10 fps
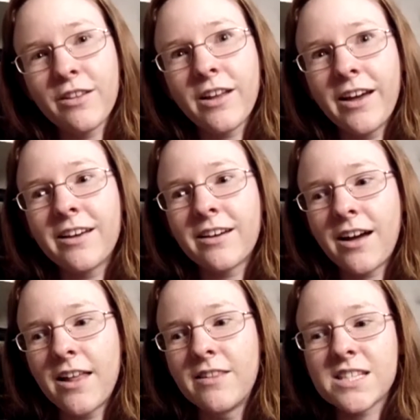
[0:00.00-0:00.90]
like
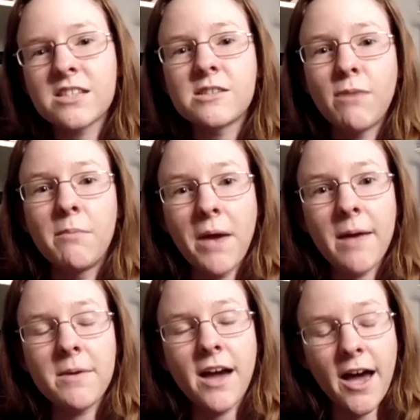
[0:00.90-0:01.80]
this is my
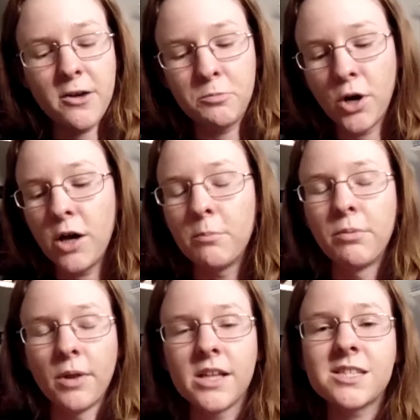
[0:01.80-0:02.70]
baby. I put
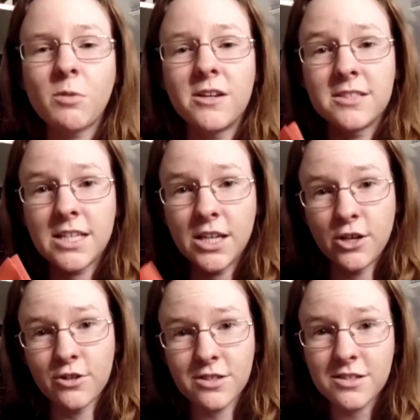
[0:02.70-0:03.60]
blood, sweat, and
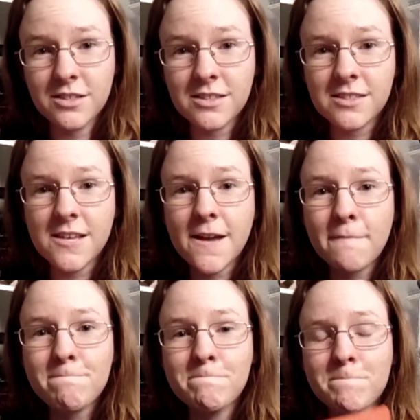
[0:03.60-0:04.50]
tears into this
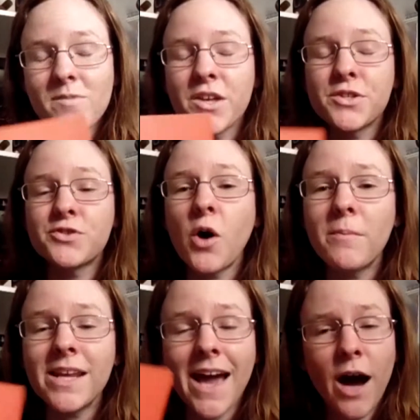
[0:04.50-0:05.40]
thing. So
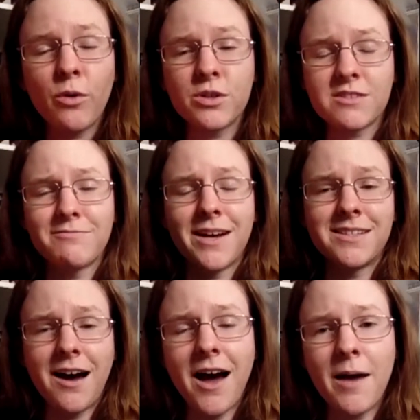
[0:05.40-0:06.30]
many hours of my
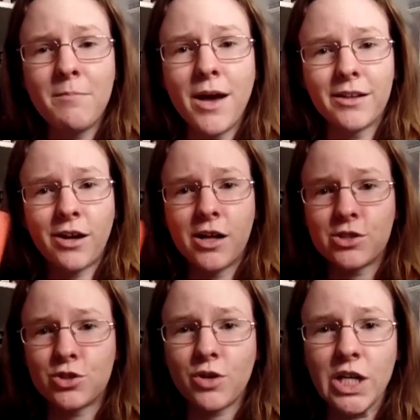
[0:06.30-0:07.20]
time and
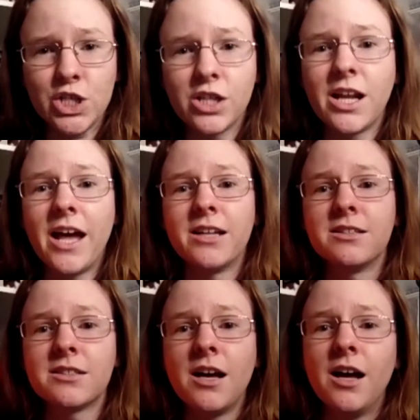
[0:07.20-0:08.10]
concentration
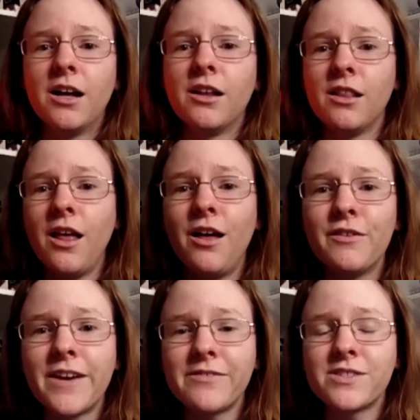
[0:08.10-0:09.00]
and
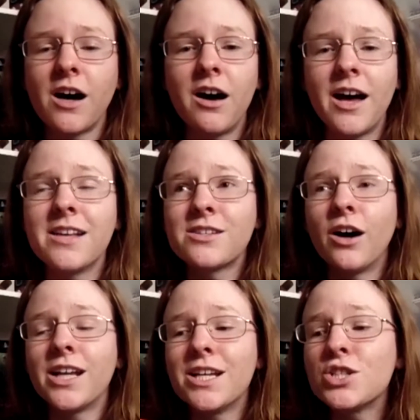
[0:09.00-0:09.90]
love has gone
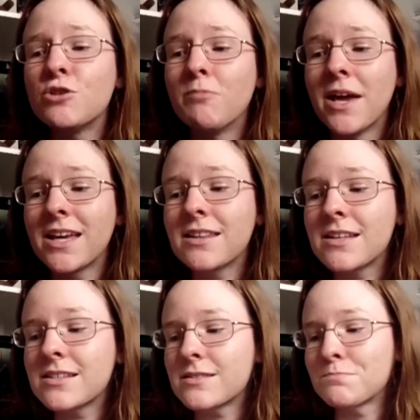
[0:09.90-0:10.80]
into making
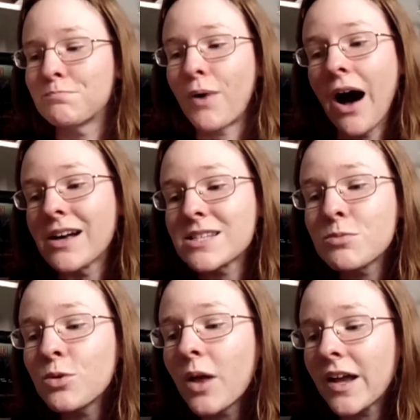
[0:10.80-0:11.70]
this
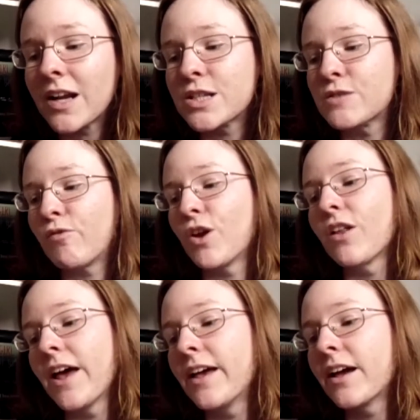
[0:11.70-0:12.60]
possible, and I just
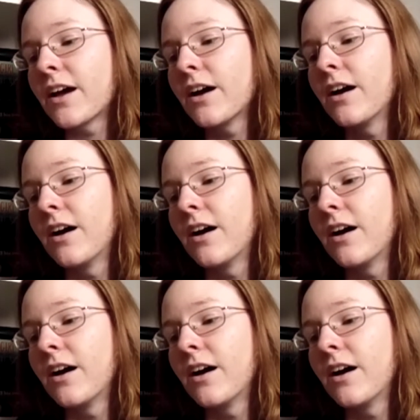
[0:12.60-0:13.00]
feel like